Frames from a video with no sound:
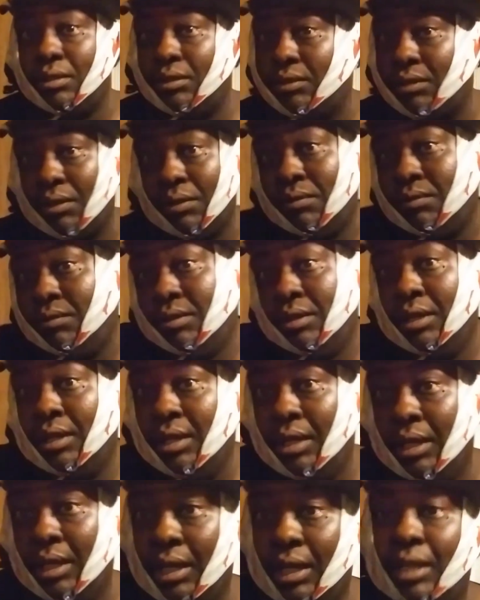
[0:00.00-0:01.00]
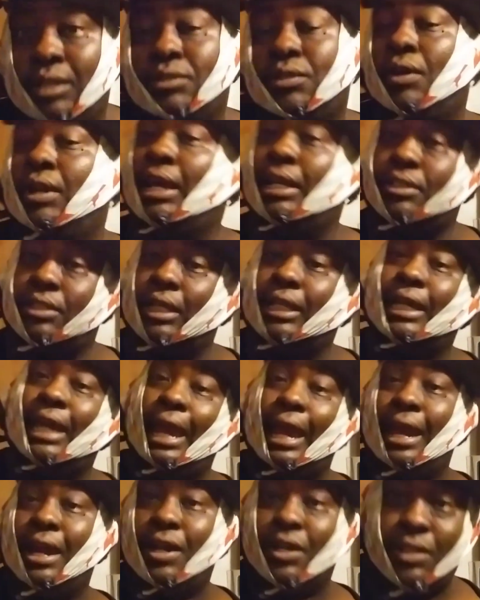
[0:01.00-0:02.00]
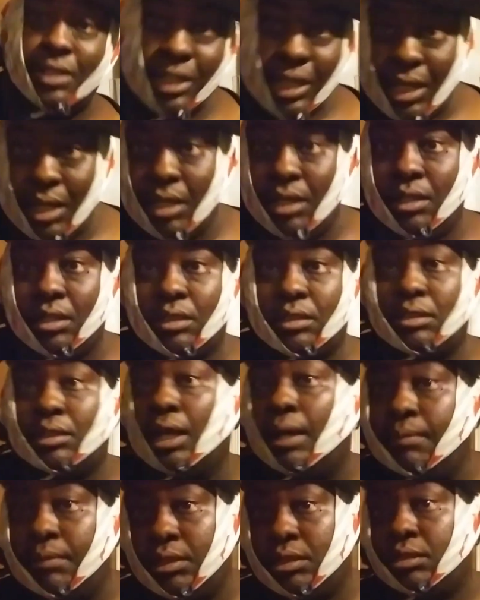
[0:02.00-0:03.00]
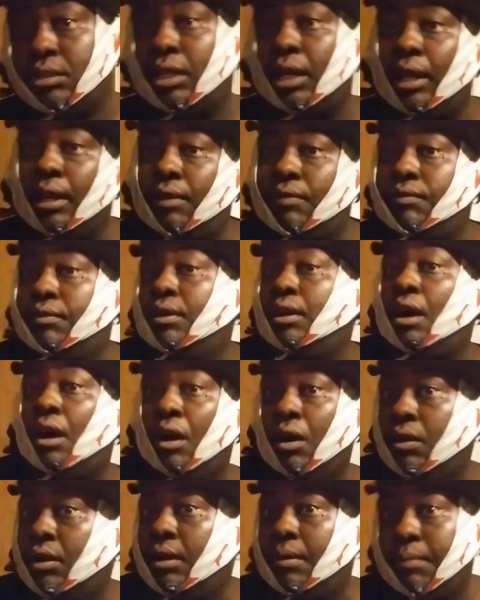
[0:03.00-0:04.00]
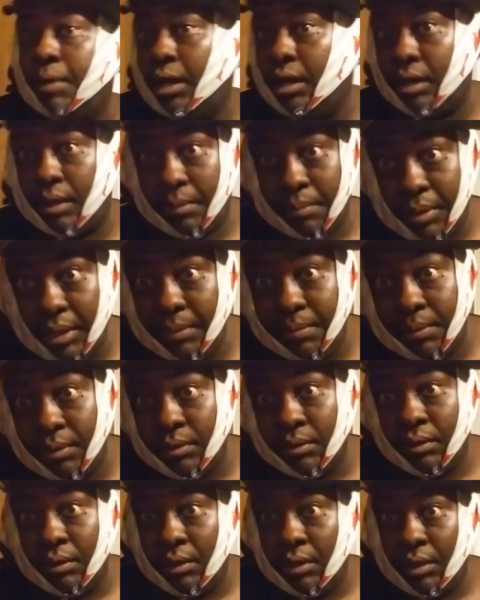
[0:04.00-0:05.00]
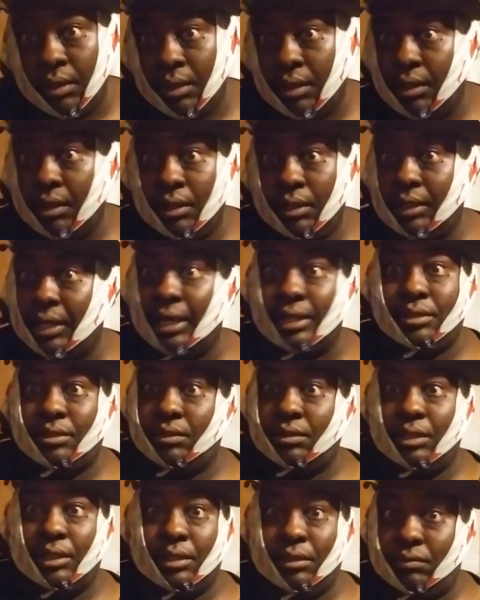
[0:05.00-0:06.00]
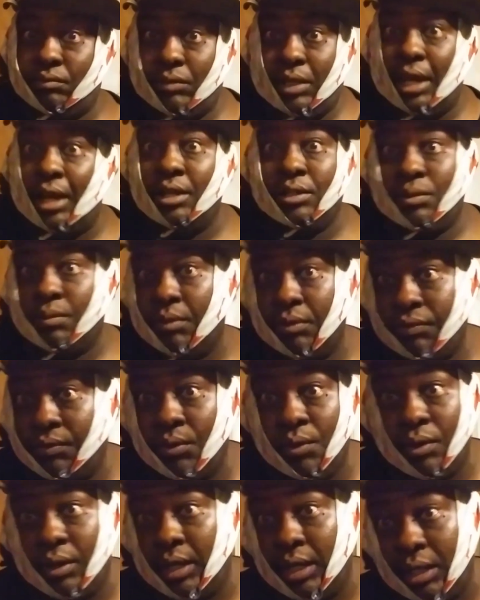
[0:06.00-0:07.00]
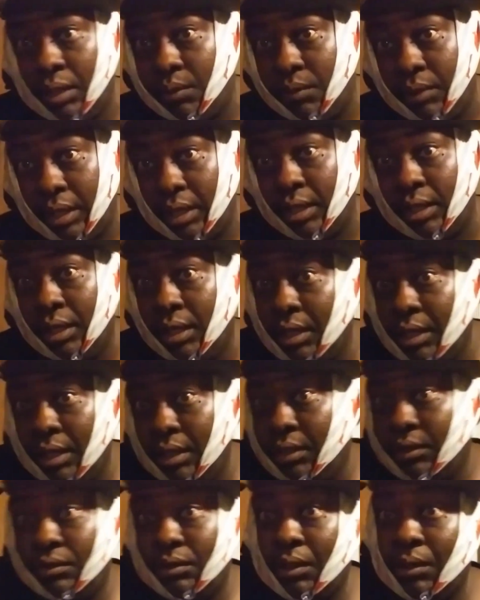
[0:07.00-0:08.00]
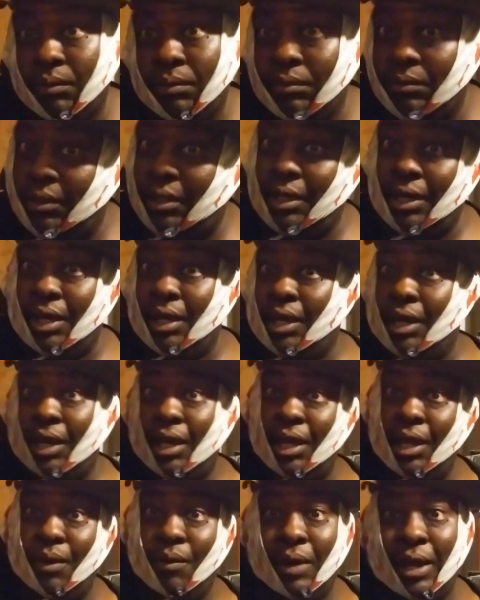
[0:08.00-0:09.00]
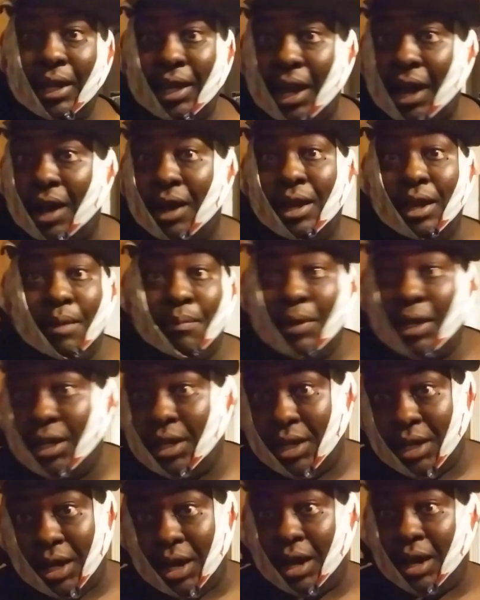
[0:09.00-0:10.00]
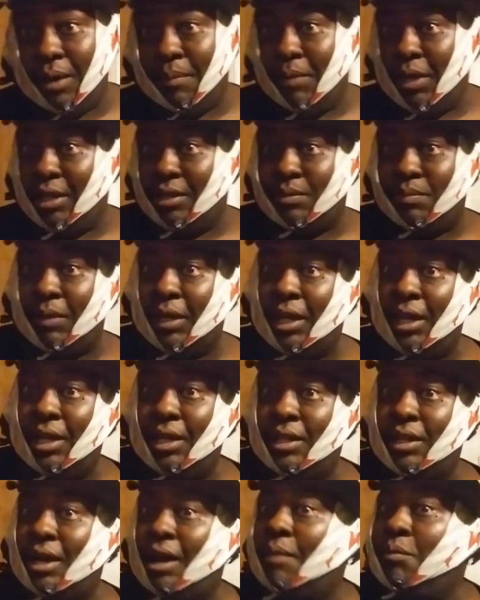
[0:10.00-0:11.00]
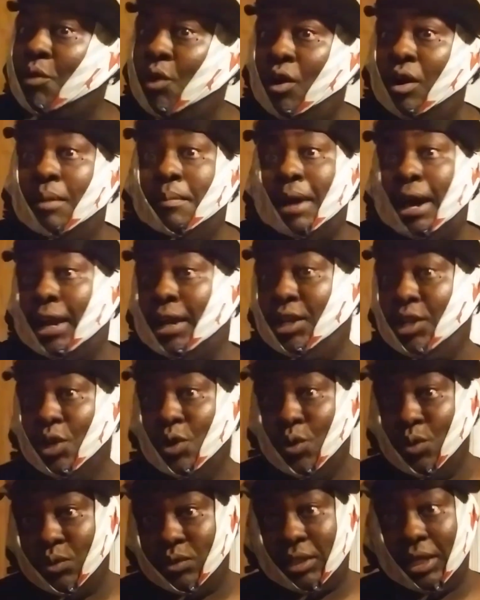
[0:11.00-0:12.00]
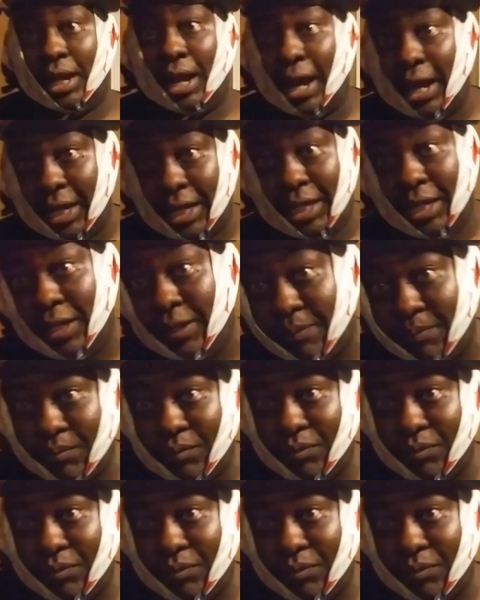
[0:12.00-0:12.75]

So, so that's a guarantee stimulus check for all the American people. That's eligible for it anyway. So, anyway, y'all hit me in the comments, man. I'm going by the news that I get.